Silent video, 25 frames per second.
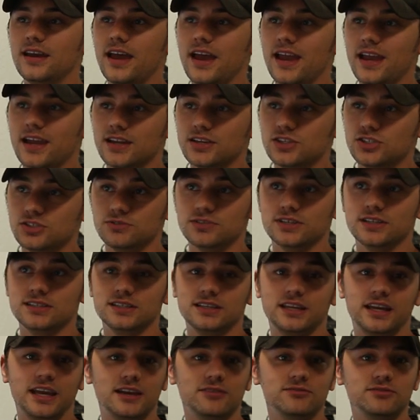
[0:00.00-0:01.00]
And she was at
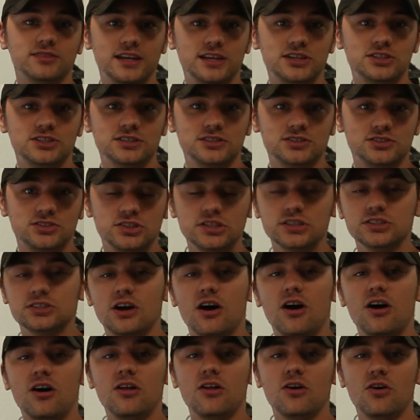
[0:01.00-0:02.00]
the Decay of Nations. She's
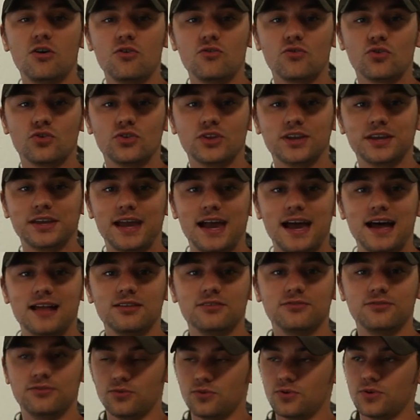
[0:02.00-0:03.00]
all over the
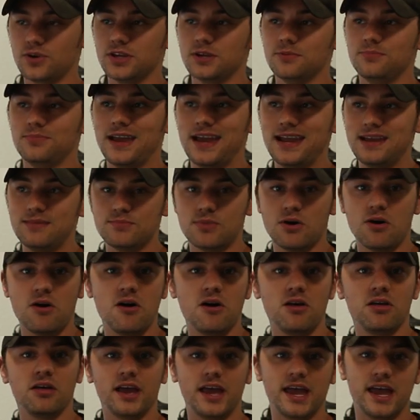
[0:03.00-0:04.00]
California
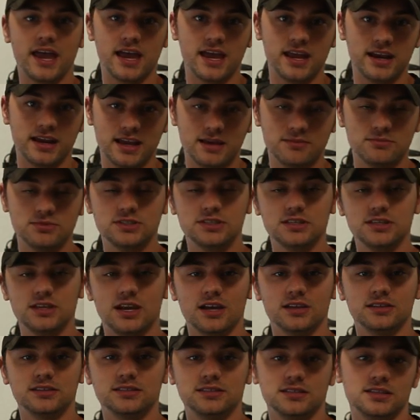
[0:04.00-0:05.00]
paintball and M C
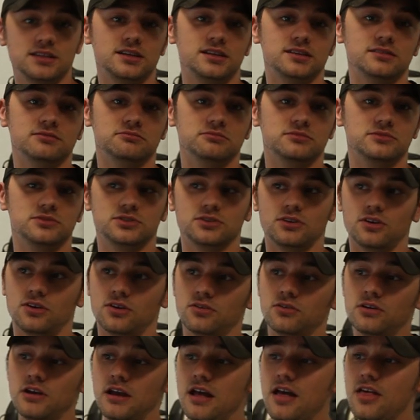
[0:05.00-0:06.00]
S scene.
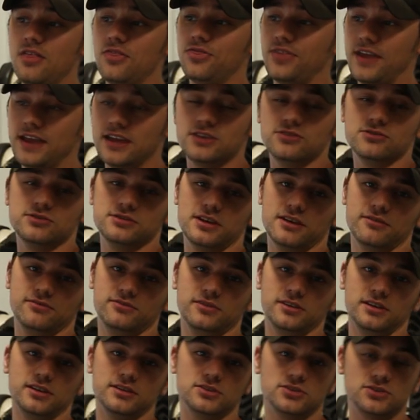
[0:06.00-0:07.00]
So thank you,
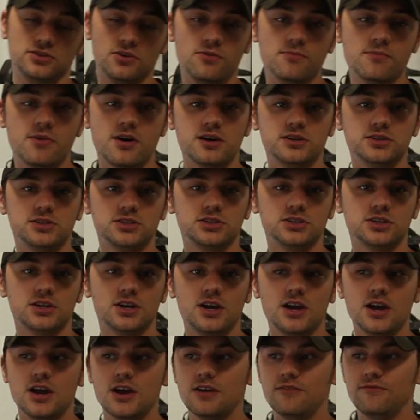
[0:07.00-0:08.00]
Stephanie, so much
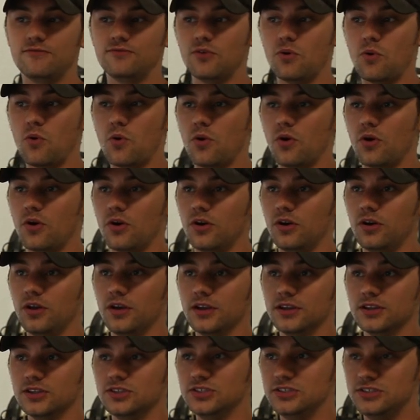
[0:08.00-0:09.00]
for
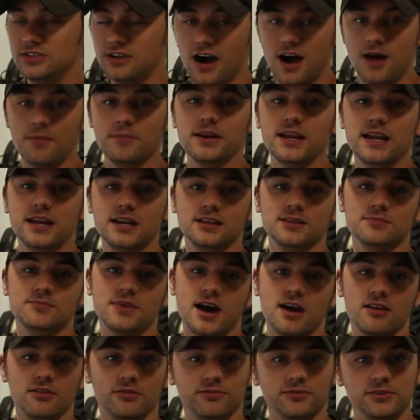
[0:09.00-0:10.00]
dominating the
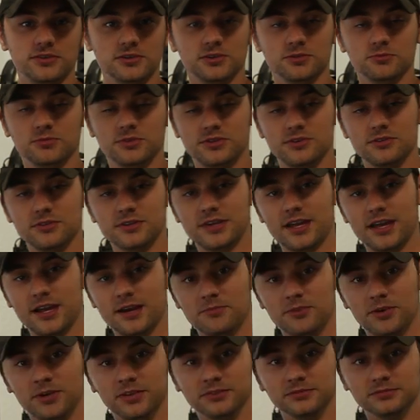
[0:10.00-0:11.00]
battlefield with your
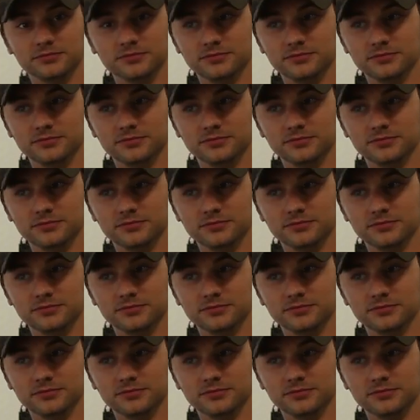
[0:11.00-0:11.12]
camera.